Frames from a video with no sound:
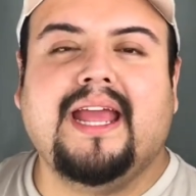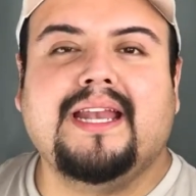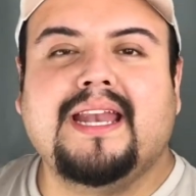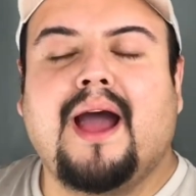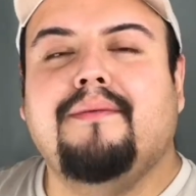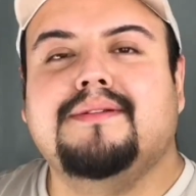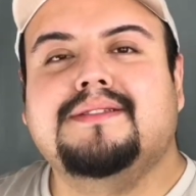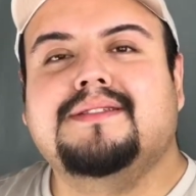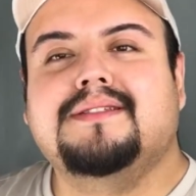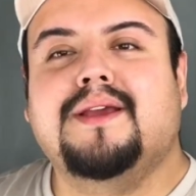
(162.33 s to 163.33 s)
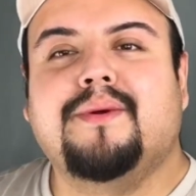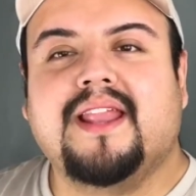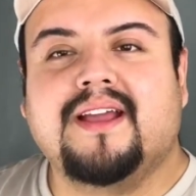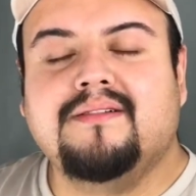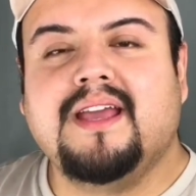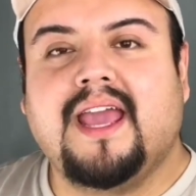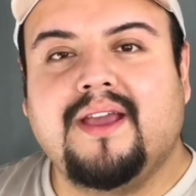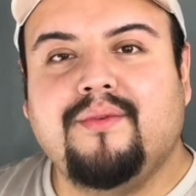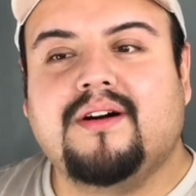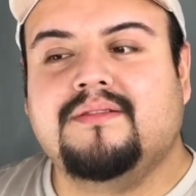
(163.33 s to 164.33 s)
And they were like,
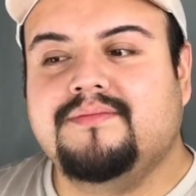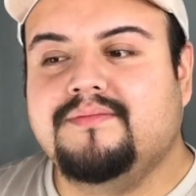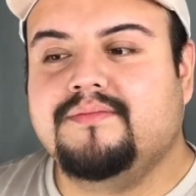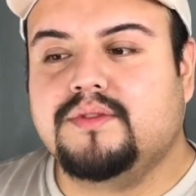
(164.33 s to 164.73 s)
okay, well,